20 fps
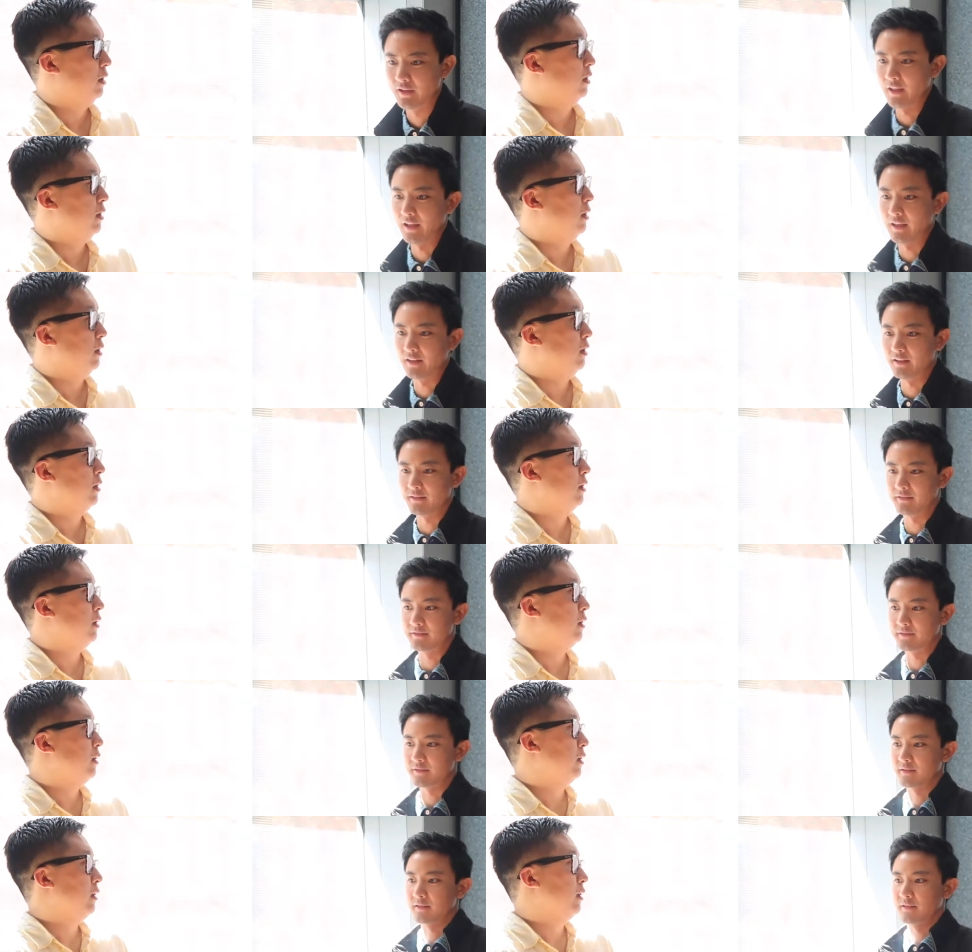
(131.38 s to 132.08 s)

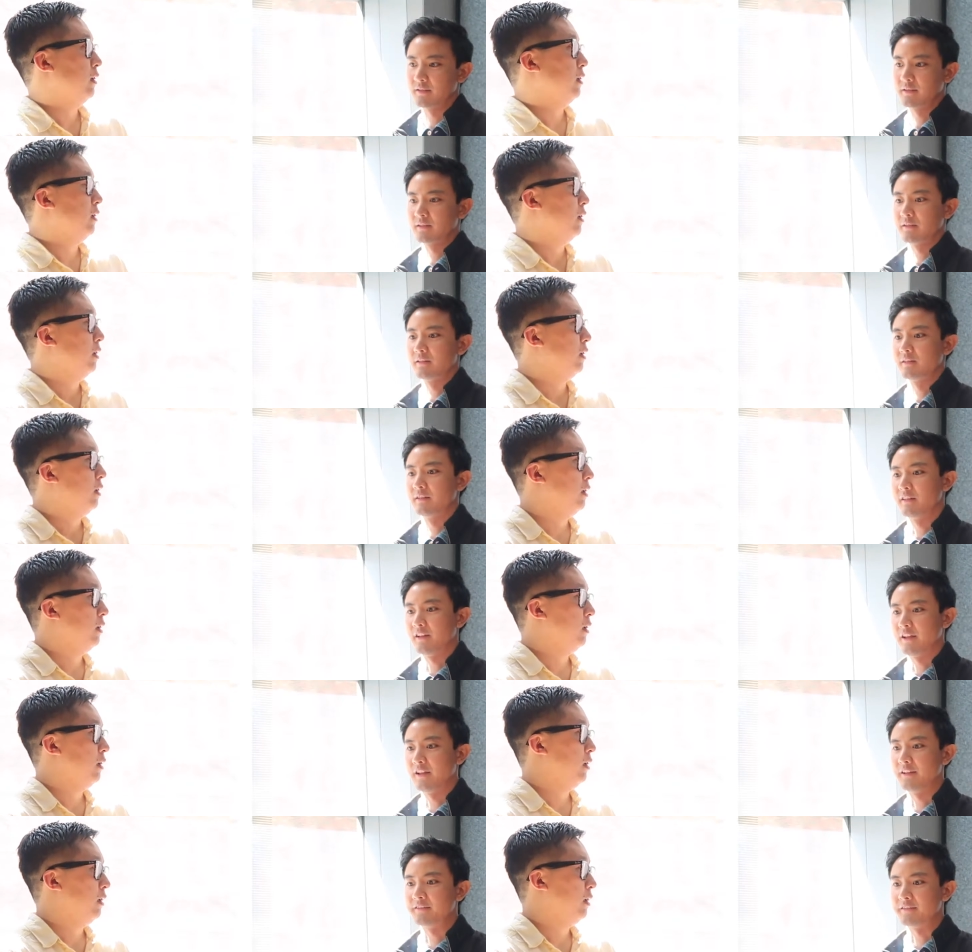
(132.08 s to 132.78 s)
Speaker 1: is
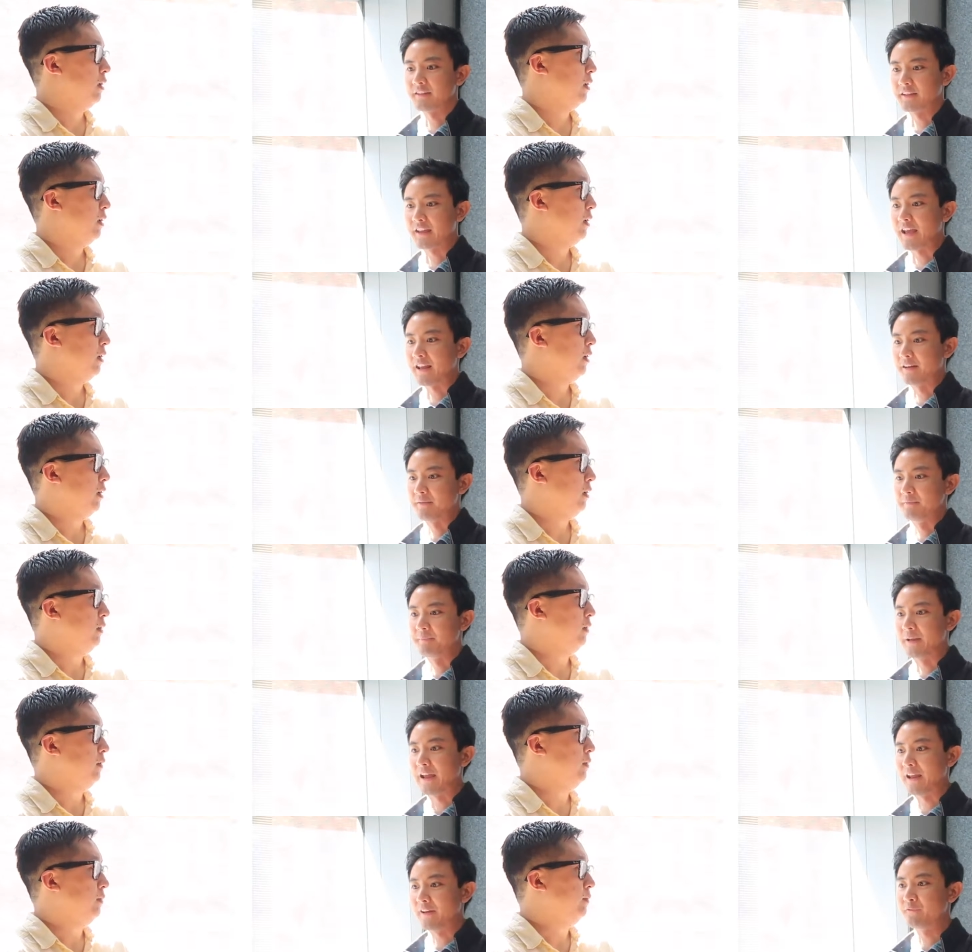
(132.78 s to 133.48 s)
is
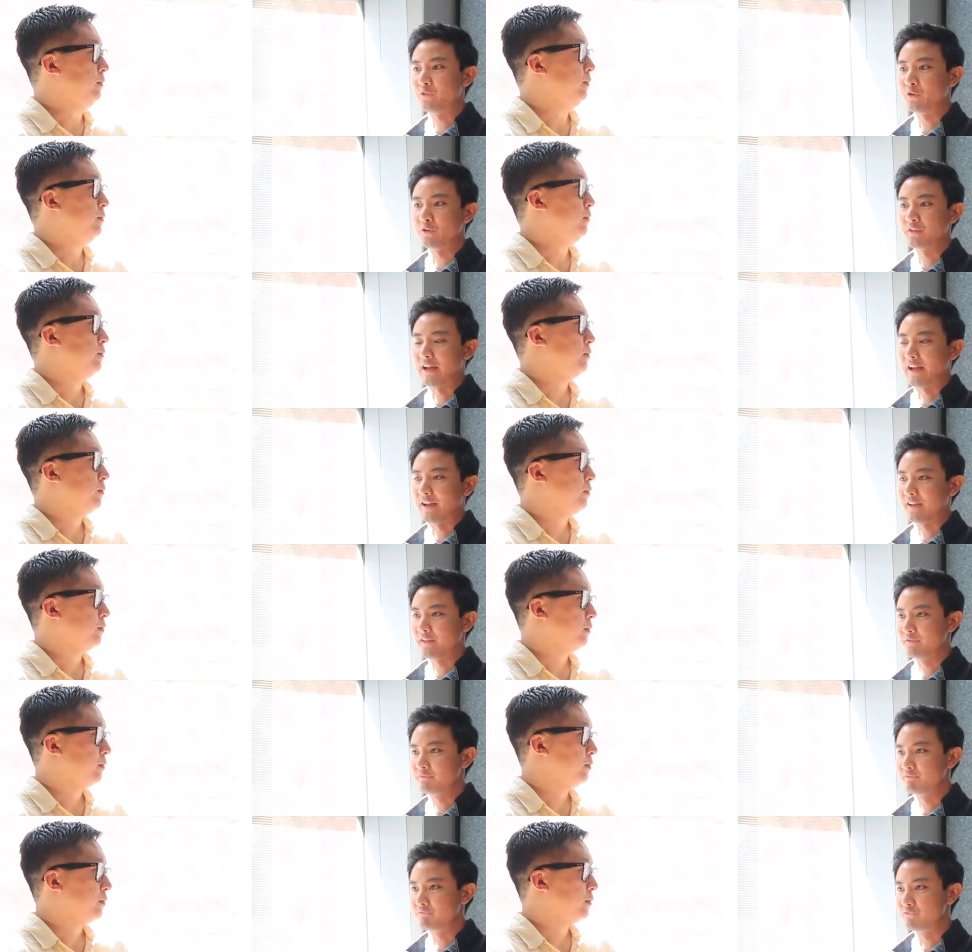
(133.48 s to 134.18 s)
again made for
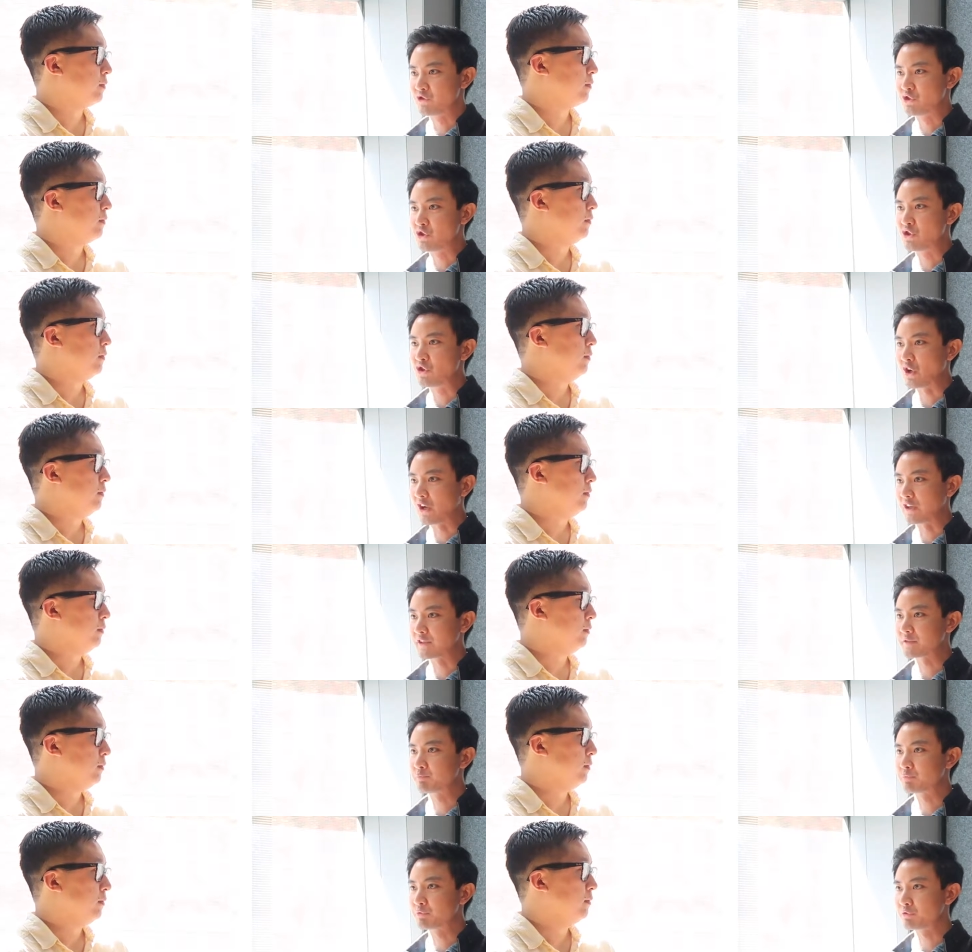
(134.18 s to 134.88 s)
like
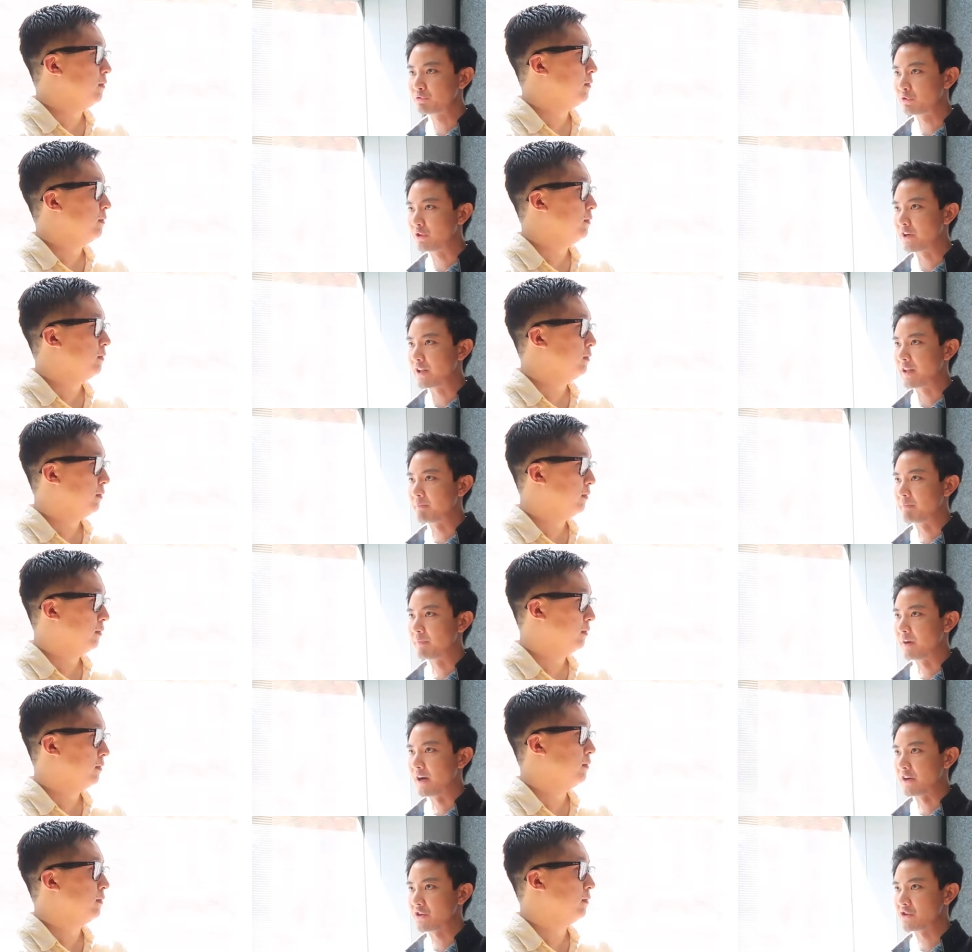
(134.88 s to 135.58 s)
just pretty
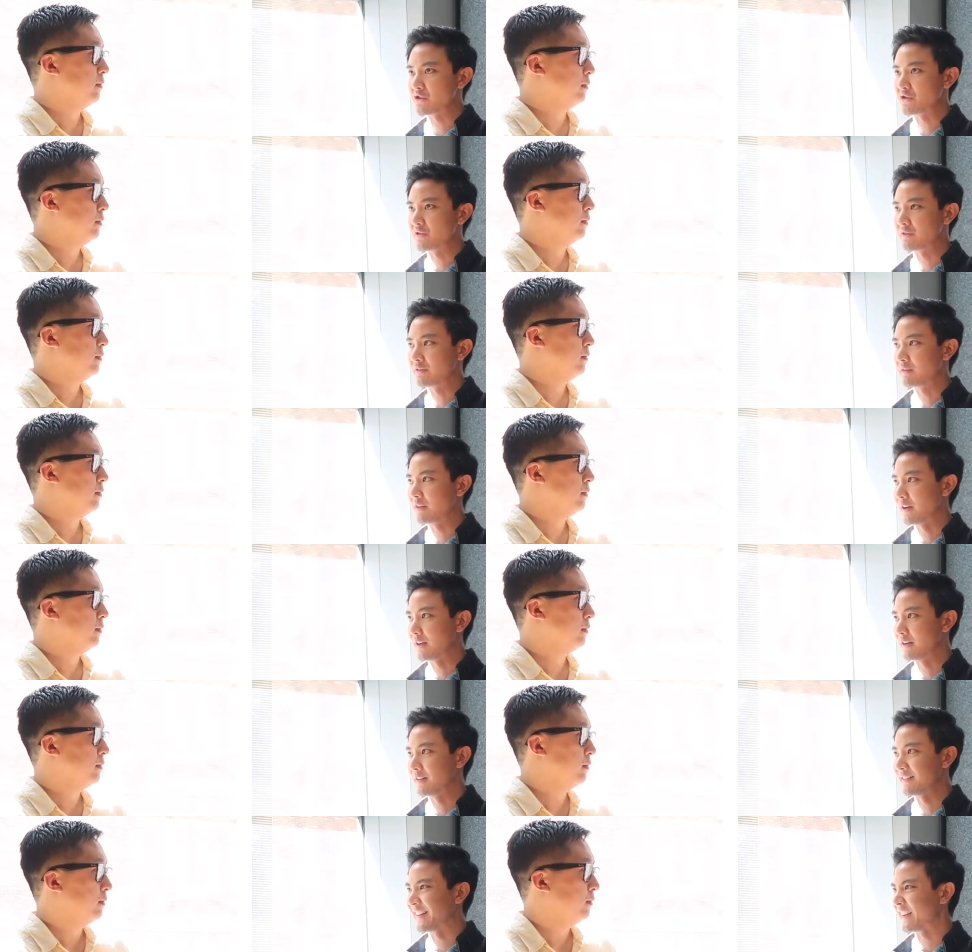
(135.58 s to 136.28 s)
much
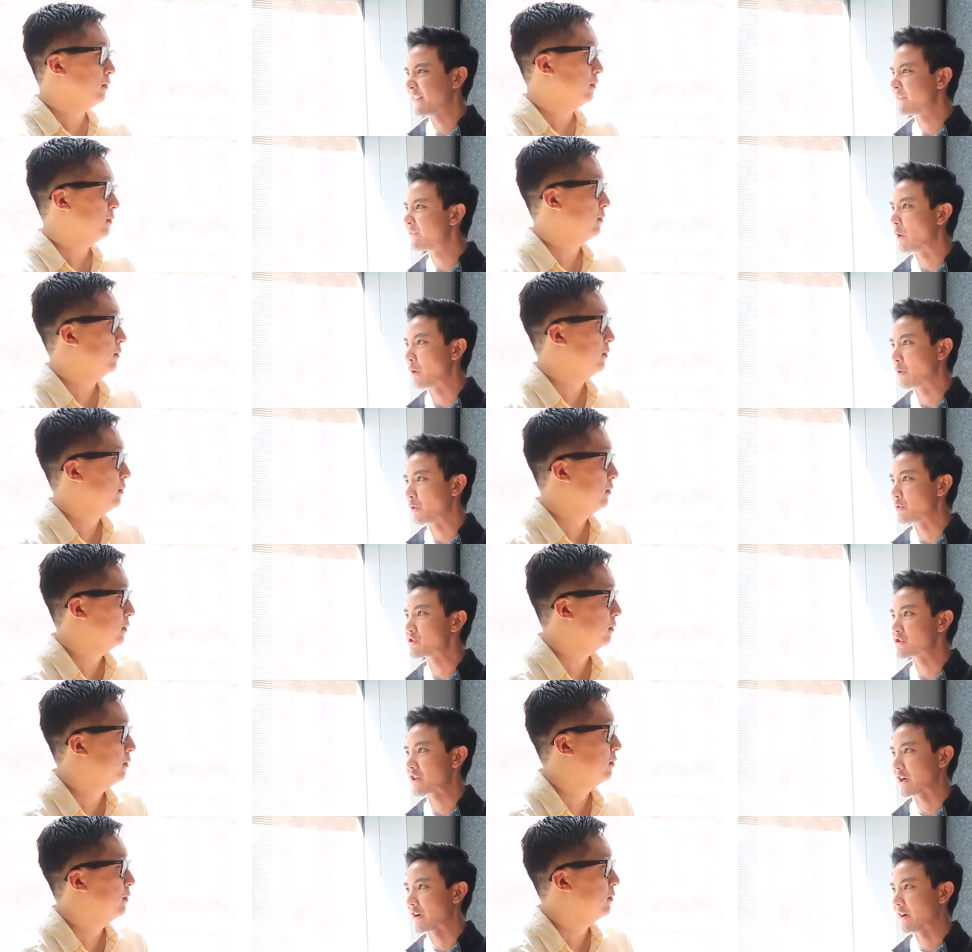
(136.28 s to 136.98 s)
uh, like
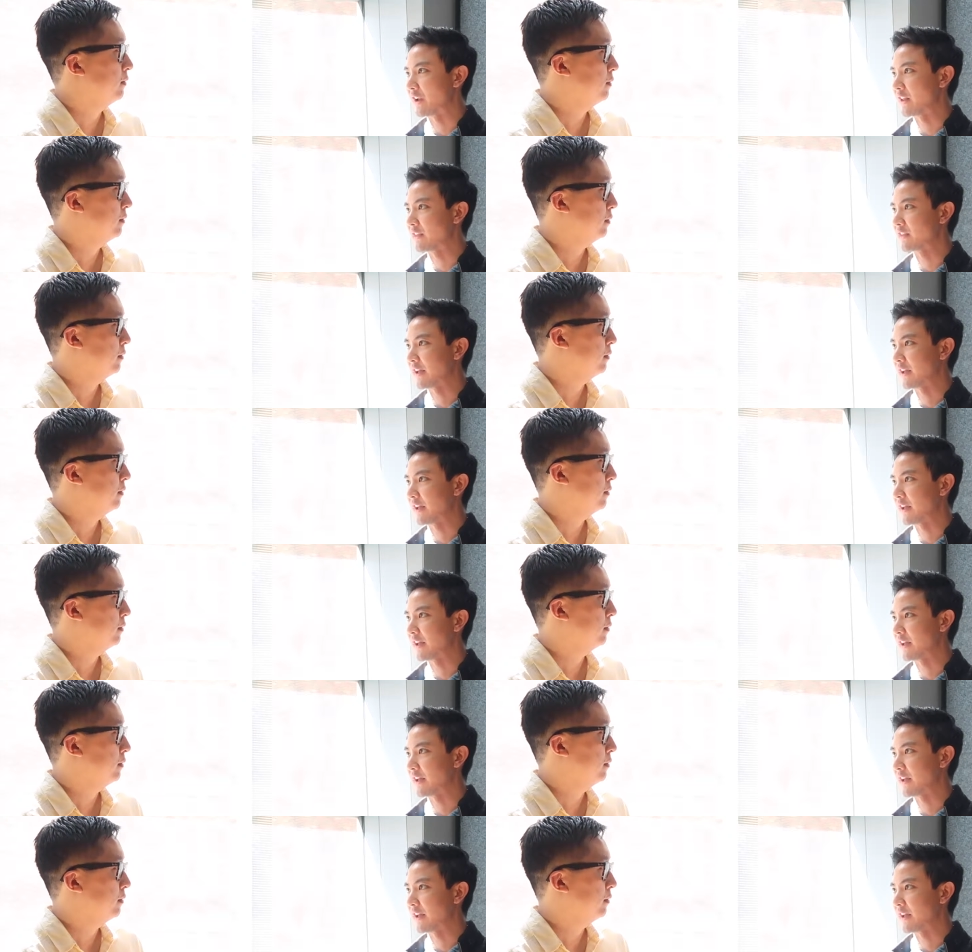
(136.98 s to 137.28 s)
photo sharing